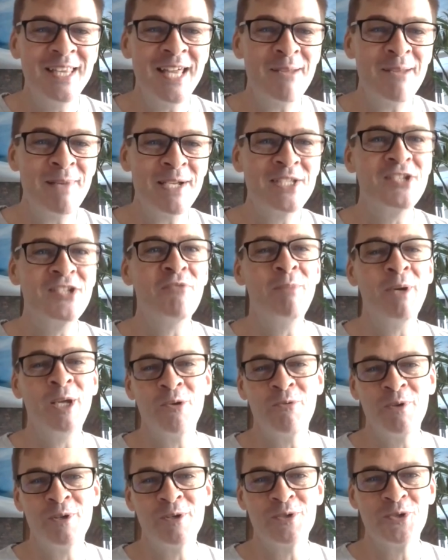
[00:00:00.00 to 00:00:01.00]
that must have
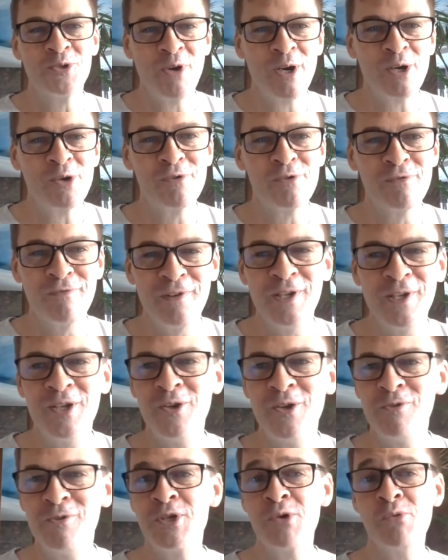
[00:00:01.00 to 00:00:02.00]
been a real struggle for you